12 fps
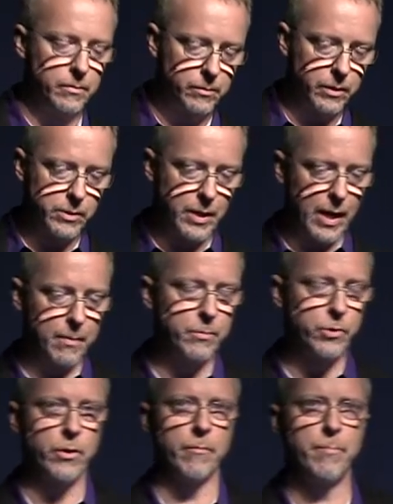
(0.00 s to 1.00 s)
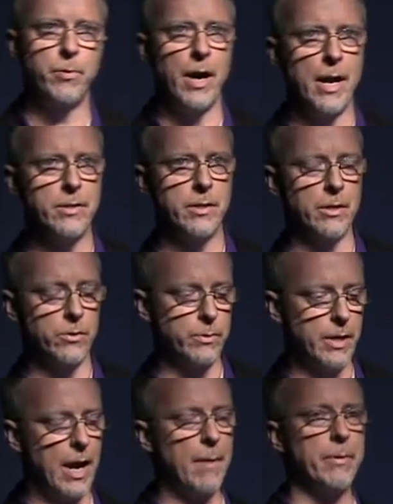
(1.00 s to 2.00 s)
the same sort of process was
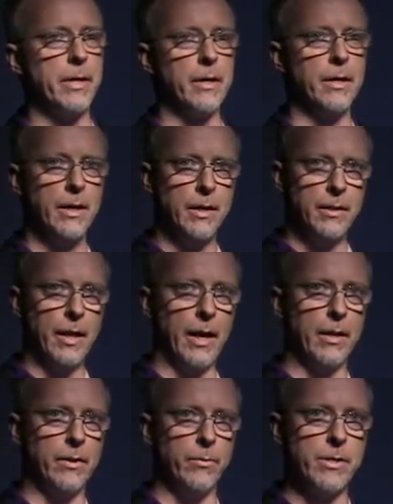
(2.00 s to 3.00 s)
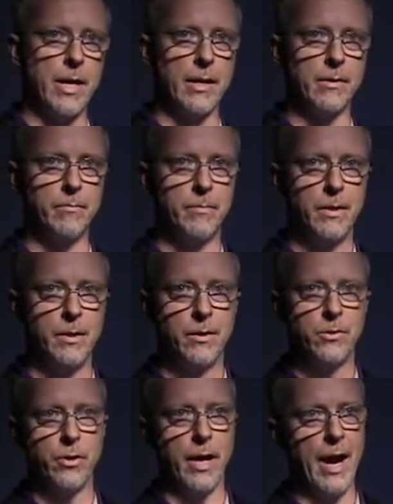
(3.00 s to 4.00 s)
happening, that there was that
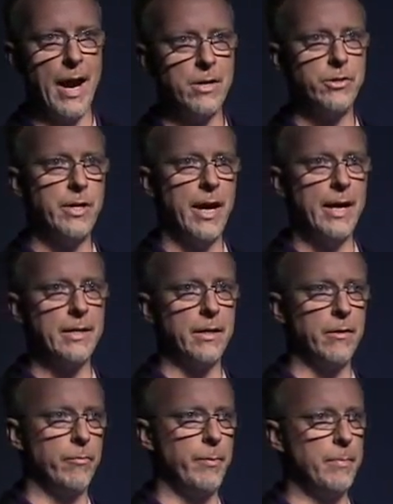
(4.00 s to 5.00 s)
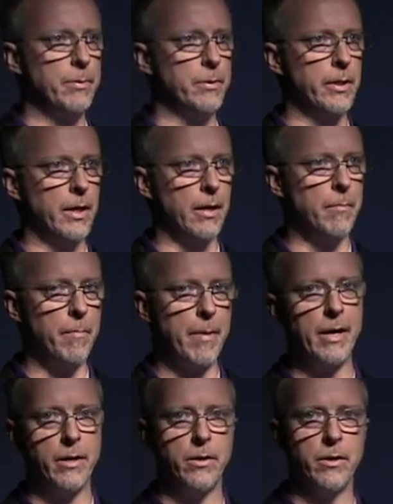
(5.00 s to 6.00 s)
sort of hashtag to give people a
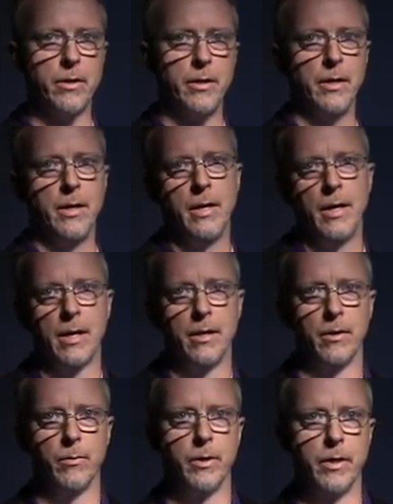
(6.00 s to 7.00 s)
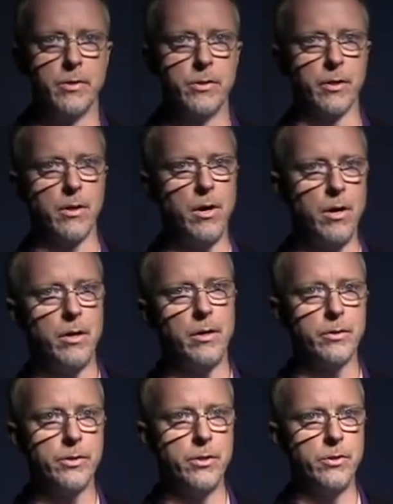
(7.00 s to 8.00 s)
mimetic hook, and there was the
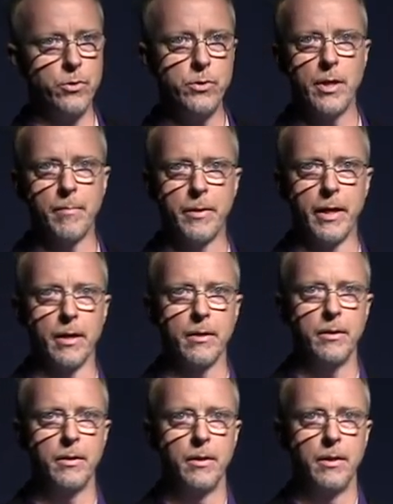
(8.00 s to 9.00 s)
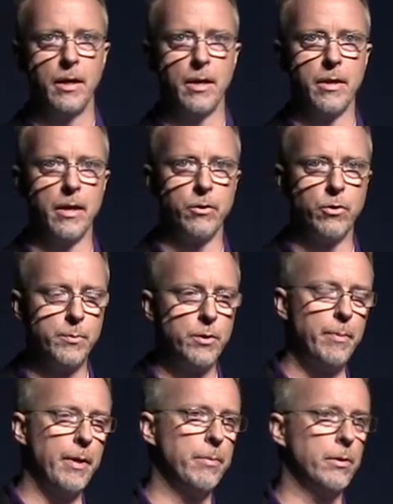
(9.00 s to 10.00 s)
call to do something, and then groups of
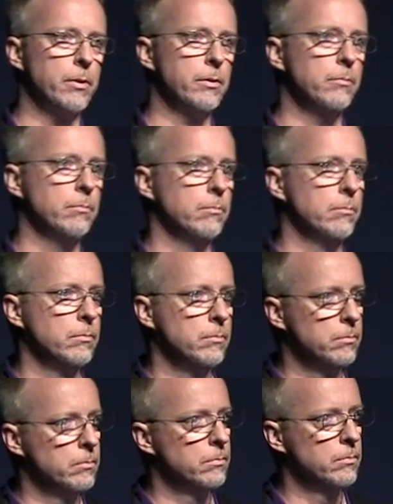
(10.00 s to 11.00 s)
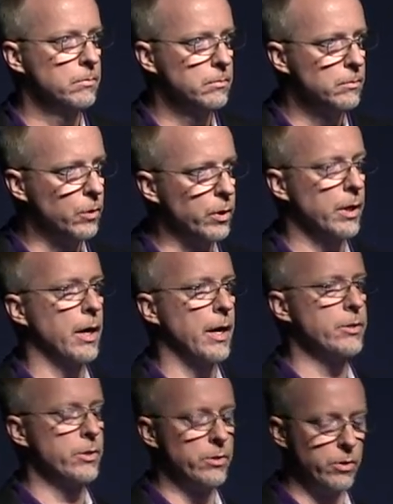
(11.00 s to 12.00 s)
people
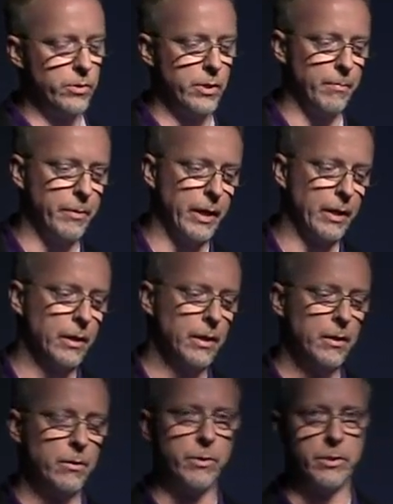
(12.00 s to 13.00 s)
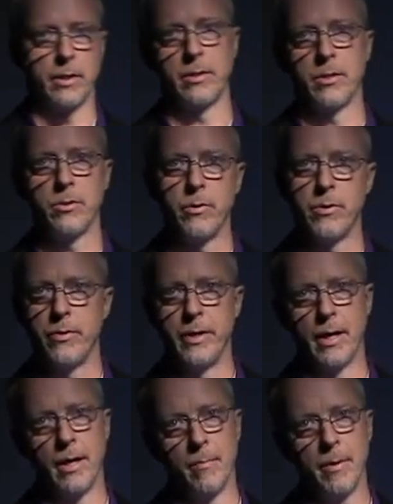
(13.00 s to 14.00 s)
organized to do something. With
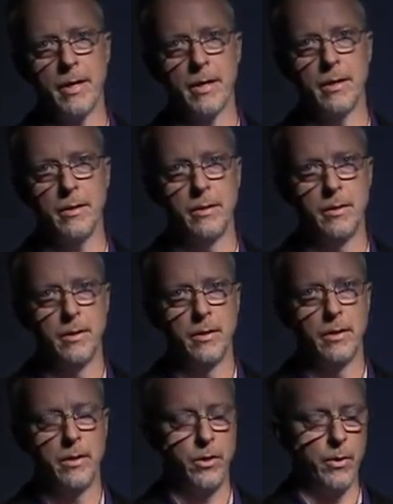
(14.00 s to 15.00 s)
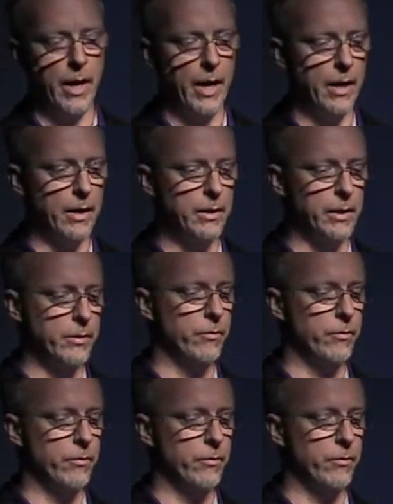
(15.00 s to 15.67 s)
663399 Becca, you had a collective